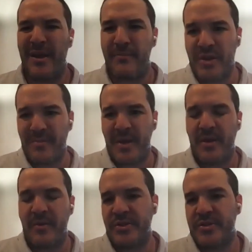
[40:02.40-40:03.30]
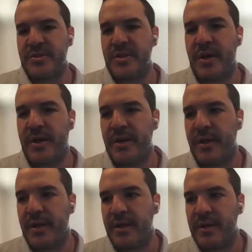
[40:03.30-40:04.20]
MDMA, which is not
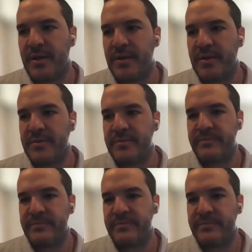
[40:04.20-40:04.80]
a